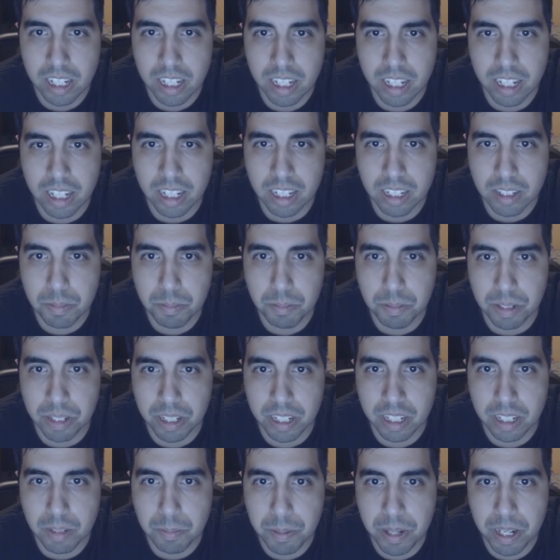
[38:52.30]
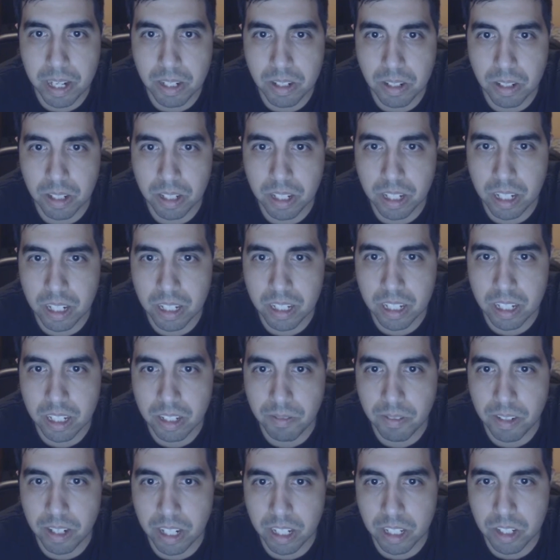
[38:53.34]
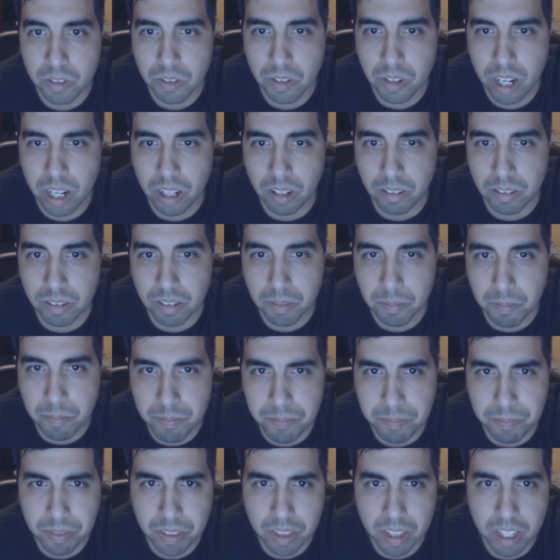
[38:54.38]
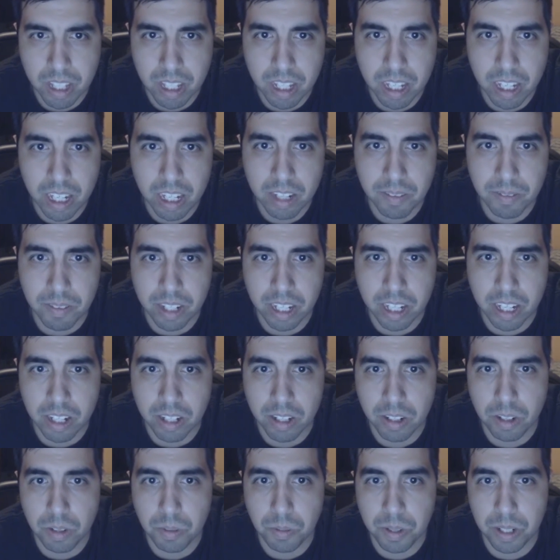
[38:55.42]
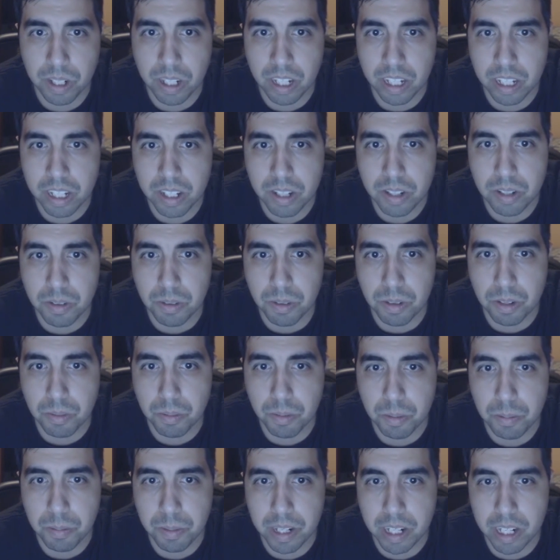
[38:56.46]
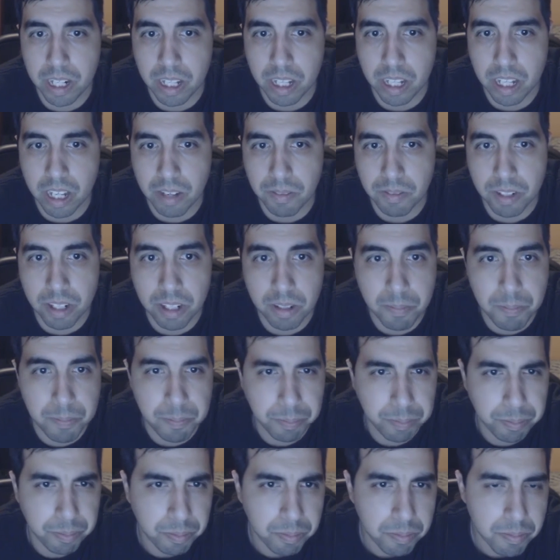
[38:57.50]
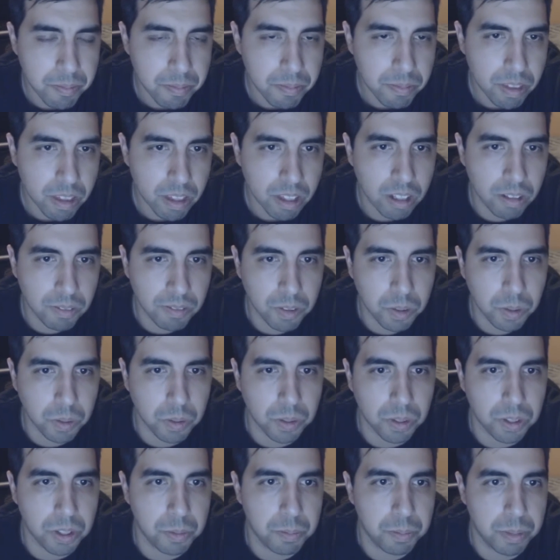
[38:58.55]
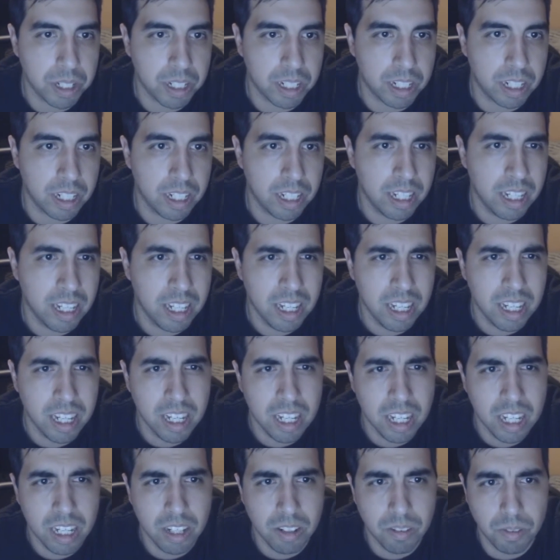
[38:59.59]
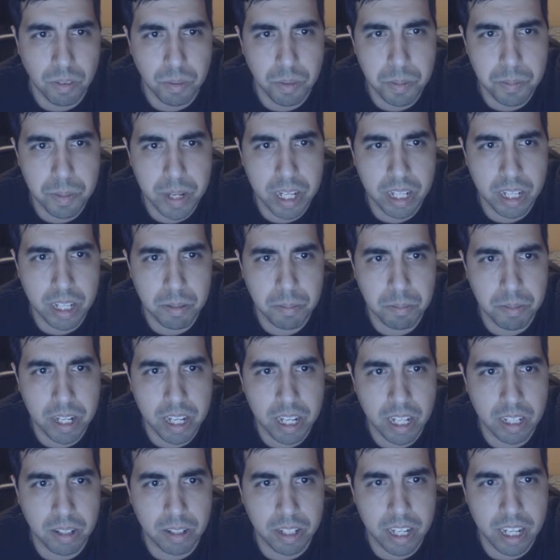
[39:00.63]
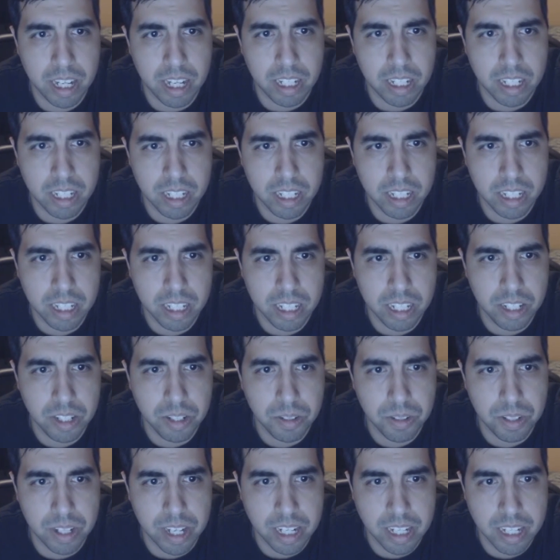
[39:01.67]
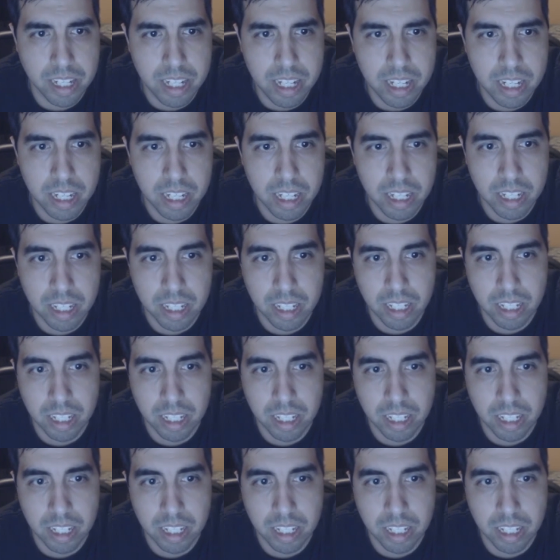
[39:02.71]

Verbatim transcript: Yes, but it depends on the content of the next trials. And if they get another one like you, there won't be any left. Of course, but when we made them take the test, didn't you sense it?